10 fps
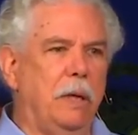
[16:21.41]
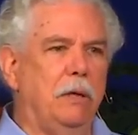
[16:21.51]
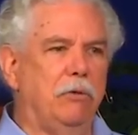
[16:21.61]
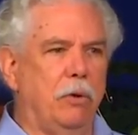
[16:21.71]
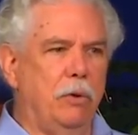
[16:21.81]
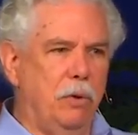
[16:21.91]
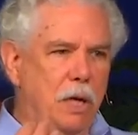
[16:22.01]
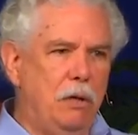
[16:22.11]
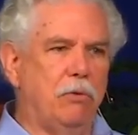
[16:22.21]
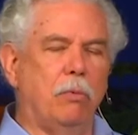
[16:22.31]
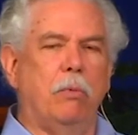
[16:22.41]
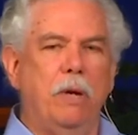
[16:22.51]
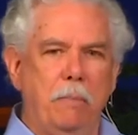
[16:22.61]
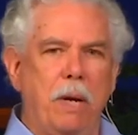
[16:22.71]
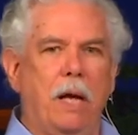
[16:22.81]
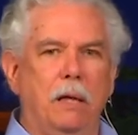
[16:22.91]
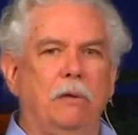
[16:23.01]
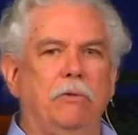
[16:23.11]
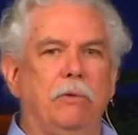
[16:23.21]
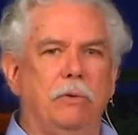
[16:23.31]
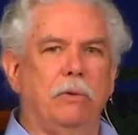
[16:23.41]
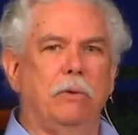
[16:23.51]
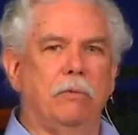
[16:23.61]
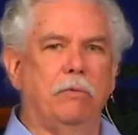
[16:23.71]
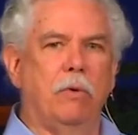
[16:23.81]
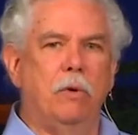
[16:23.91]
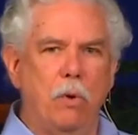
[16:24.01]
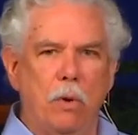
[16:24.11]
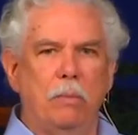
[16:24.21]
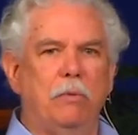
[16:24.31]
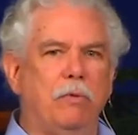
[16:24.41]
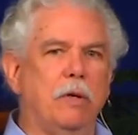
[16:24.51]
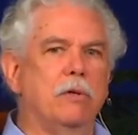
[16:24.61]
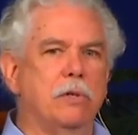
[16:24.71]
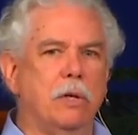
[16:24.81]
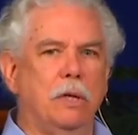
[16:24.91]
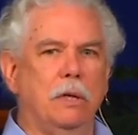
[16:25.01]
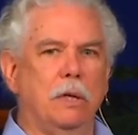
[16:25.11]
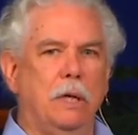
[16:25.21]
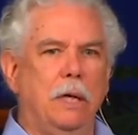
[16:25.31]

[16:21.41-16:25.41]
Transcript: So you need to rebalance for normal functioning